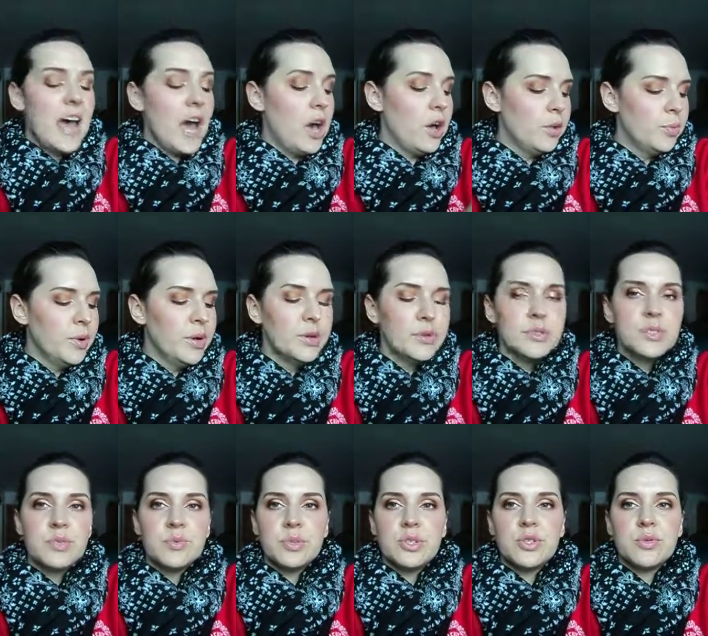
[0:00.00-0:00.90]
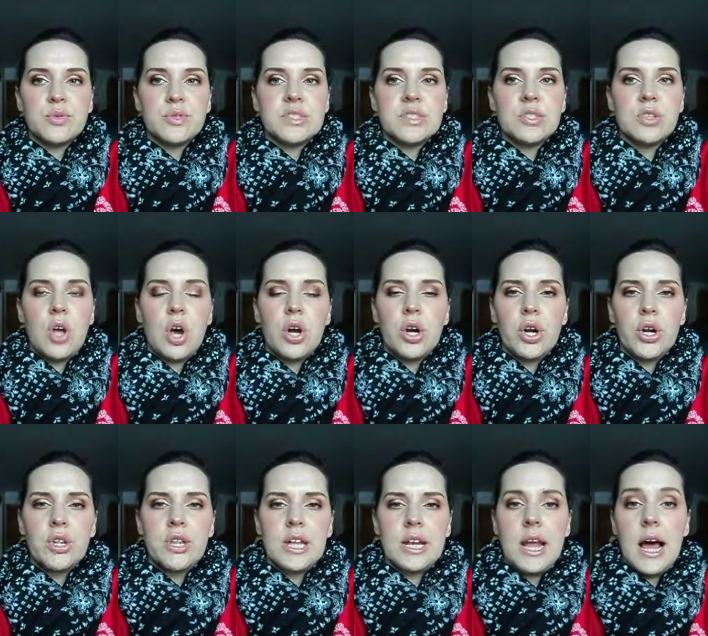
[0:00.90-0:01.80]
elbows, which was longer
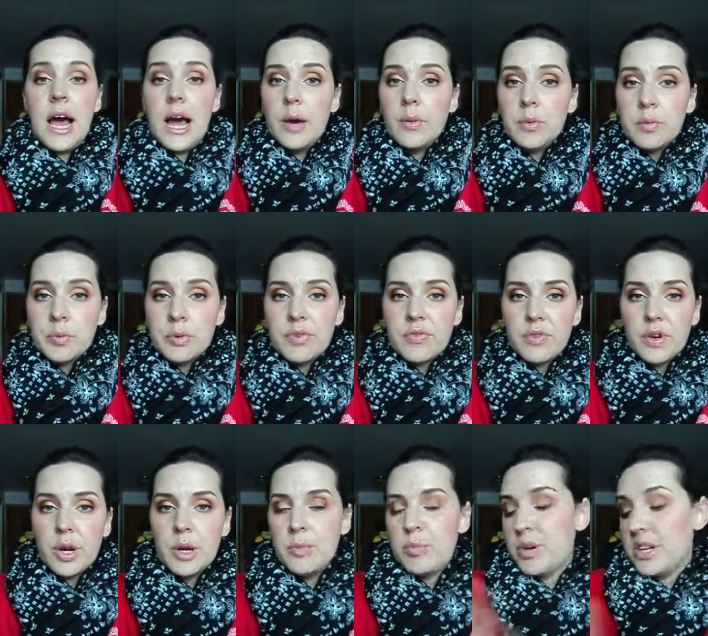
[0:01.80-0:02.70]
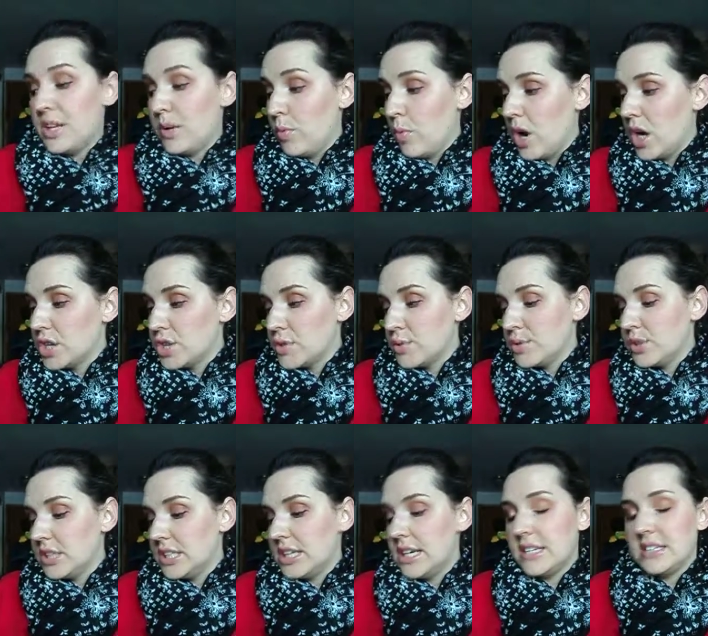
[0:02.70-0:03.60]
than I would prefer, but it washed
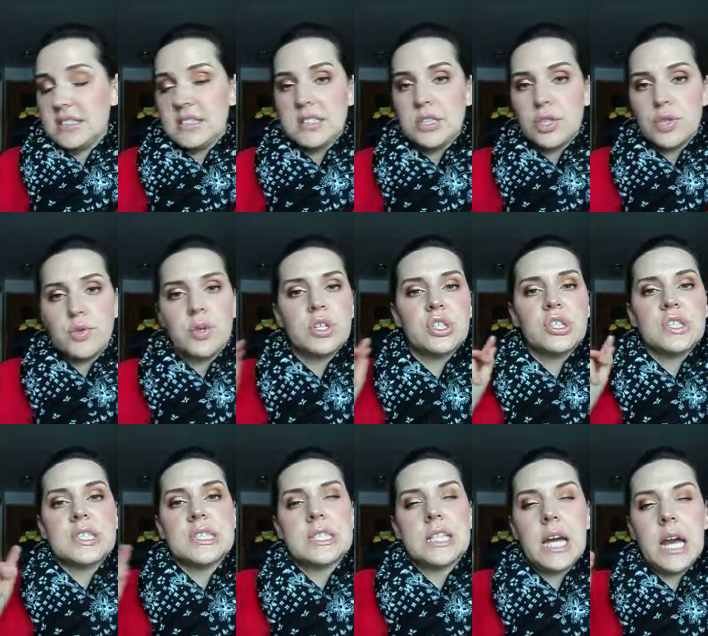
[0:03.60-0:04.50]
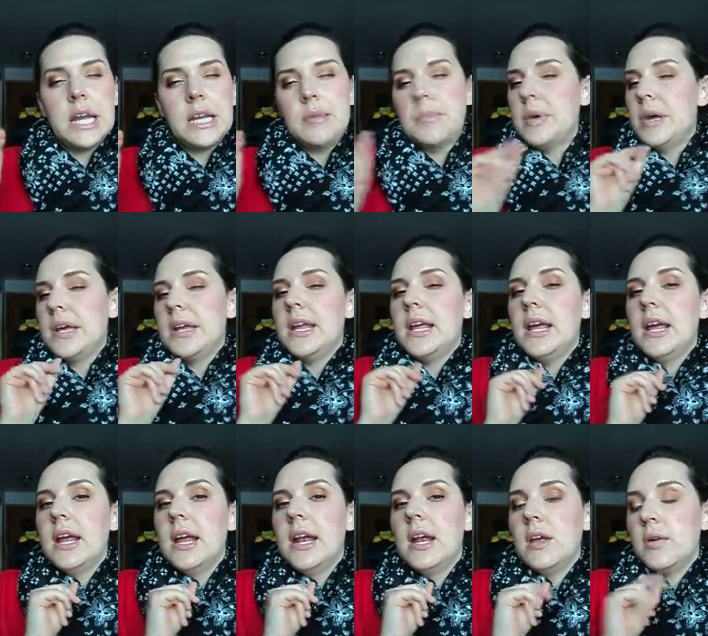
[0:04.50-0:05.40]
really nicely, shrunk just a tiny bit,
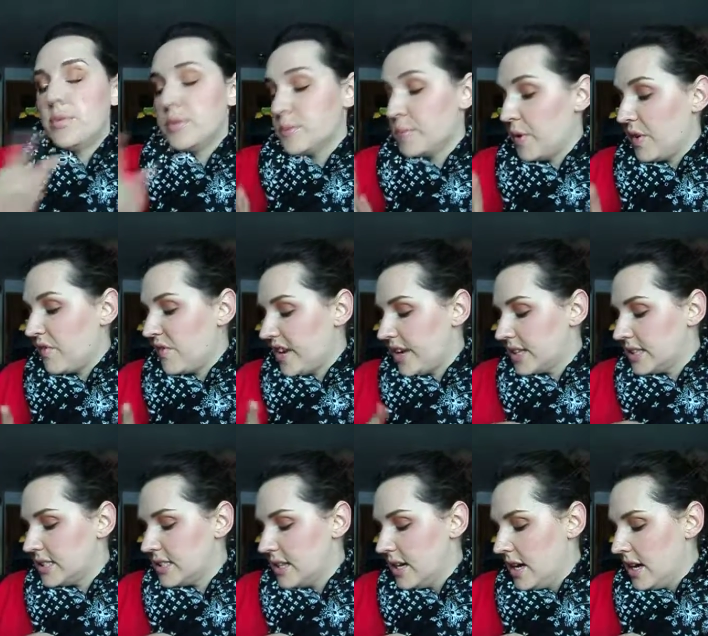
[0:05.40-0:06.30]
and it was perfect.